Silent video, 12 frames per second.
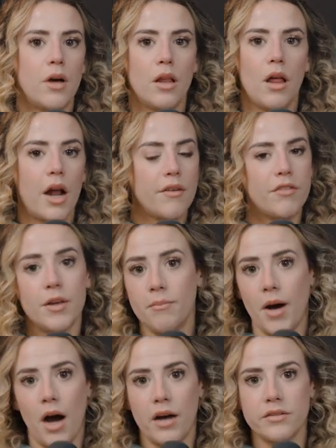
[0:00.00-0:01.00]
A lot of them
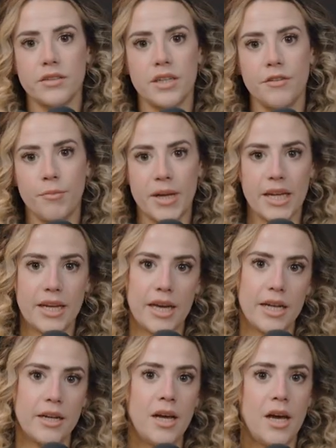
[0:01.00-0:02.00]
positive, but
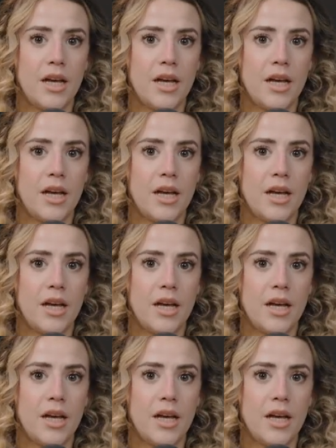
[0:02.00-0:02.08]
again,